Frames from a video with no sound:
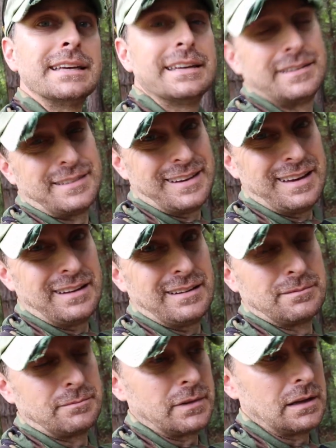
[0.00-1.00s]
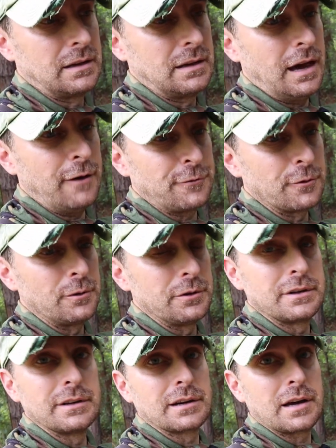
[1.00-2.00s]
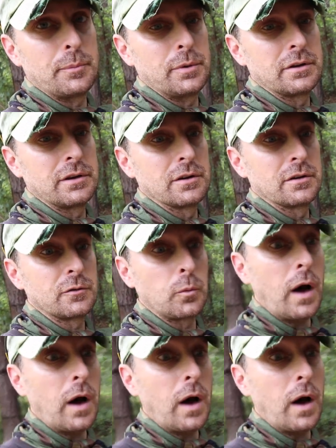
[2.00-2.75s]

is dead after only a couple of years.